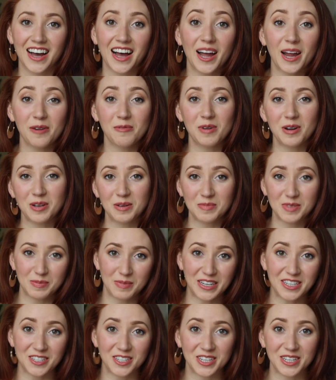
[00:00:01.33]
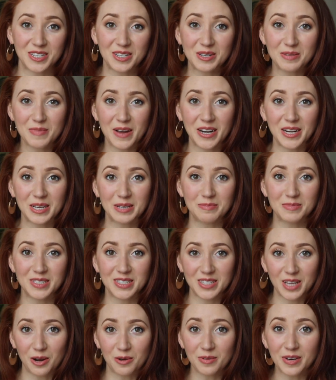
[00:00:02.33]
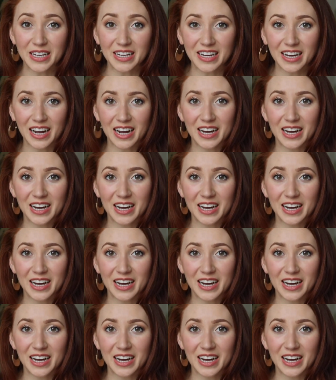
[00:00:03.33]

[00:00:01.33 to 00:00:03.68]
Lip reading: Hi, welcome to my channel. My name is Zoe.